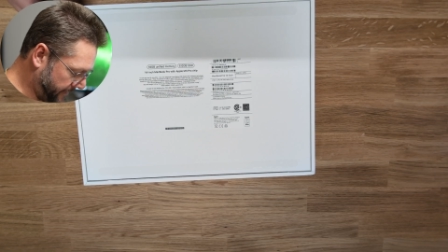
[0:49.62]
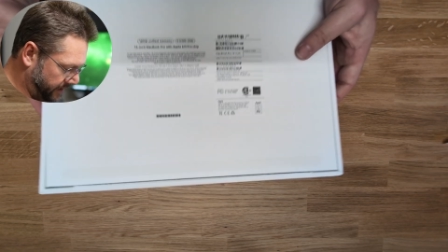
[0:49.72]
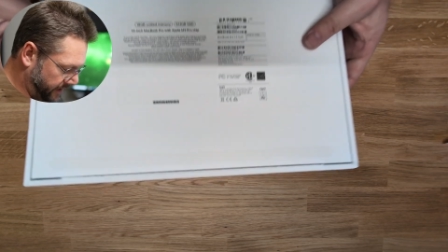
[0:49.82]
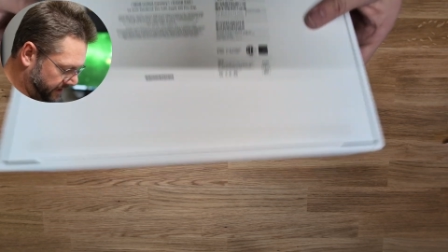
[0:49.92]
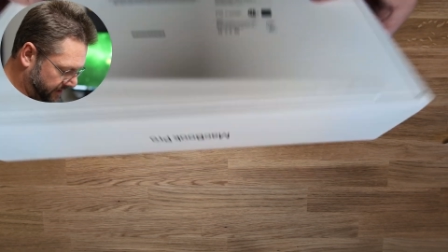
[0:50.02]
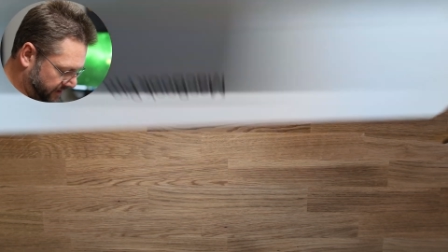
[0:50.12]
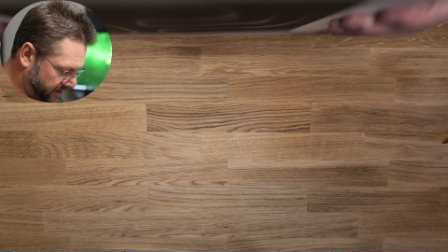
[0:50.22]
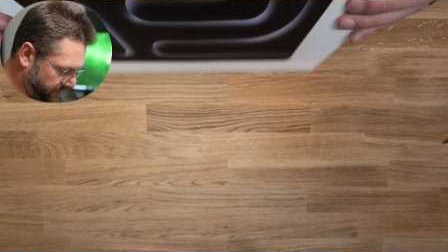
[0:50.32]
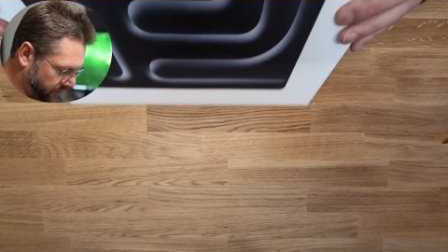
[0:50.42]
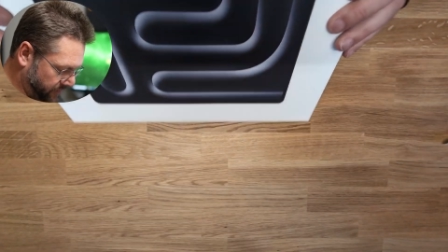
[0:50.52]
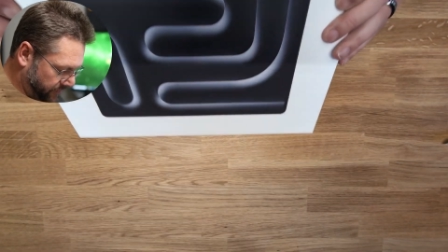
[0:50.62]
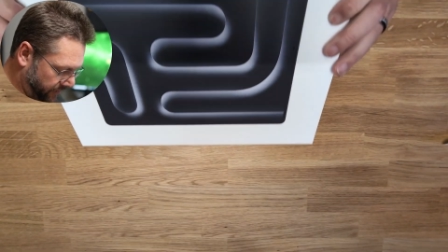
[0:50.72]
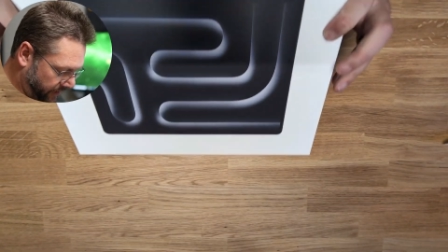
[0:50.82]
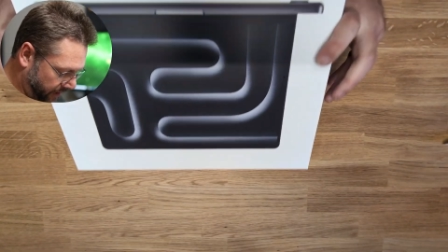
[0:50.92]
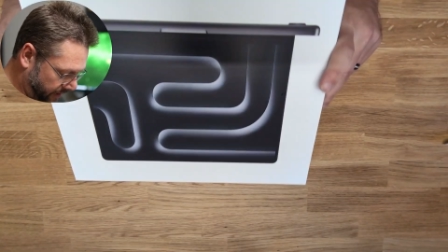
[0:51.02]
Nice and smooth.
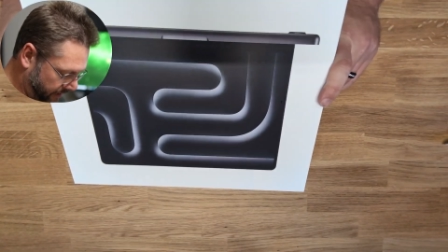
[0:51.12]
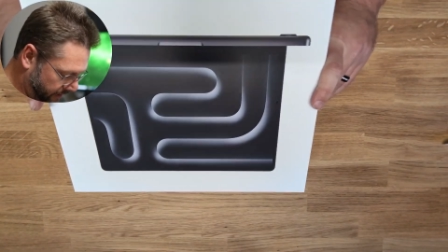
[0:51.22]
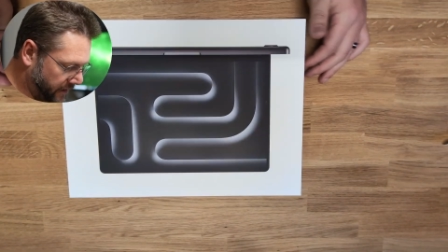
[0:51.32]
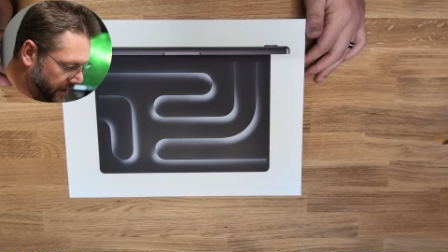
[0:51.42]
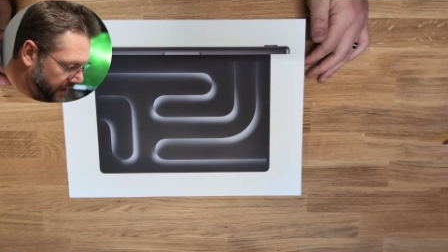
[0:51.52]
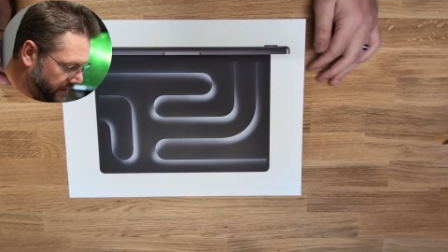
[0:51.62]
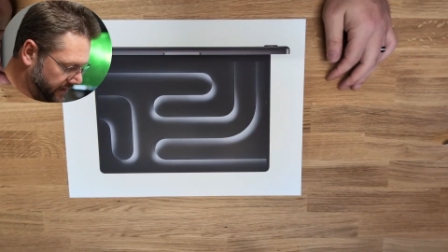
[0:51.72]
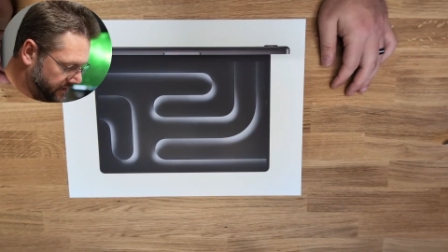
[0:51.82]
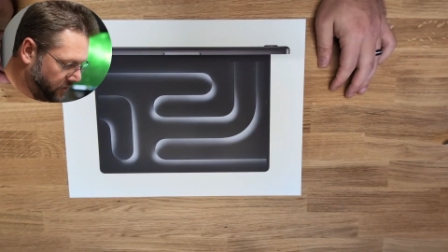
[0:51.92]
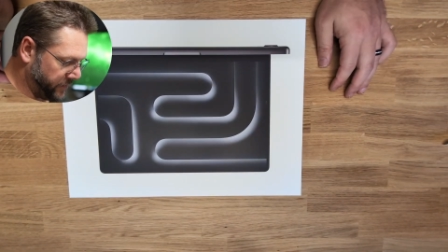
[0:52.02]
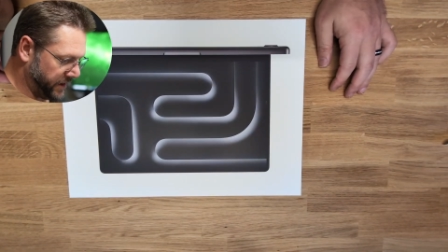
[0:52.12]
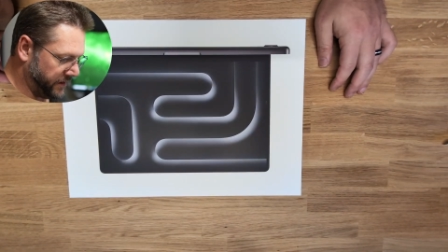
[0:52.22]
All right, let's open